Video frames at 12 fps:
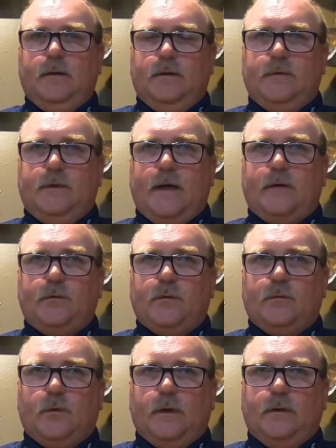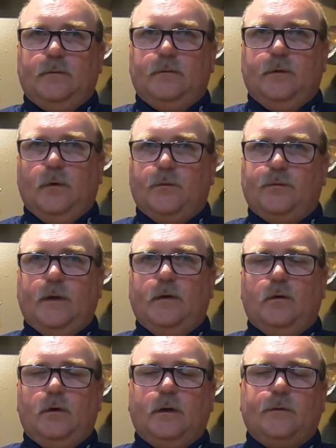even Texas rig, you know,
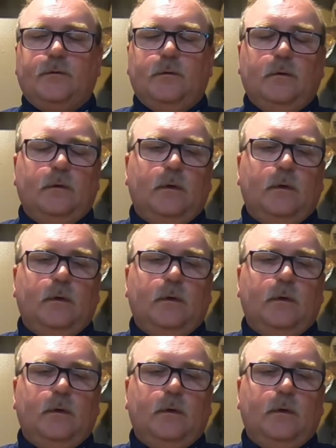single hooks.